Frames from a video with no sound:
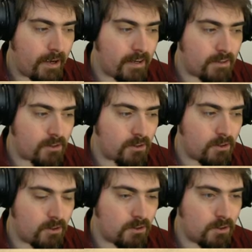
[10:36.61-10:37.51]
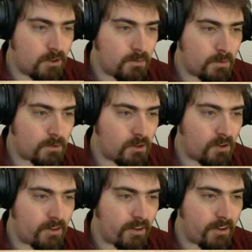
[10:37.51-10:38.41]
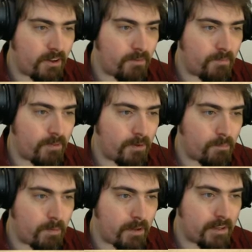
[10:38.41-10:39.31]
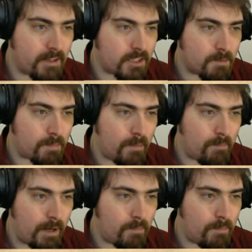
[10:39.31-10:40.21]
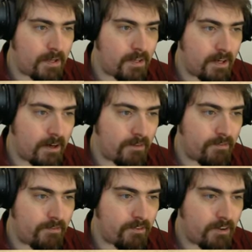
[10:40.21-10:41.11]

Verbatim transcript: He's almost got another, but his spam might be enough.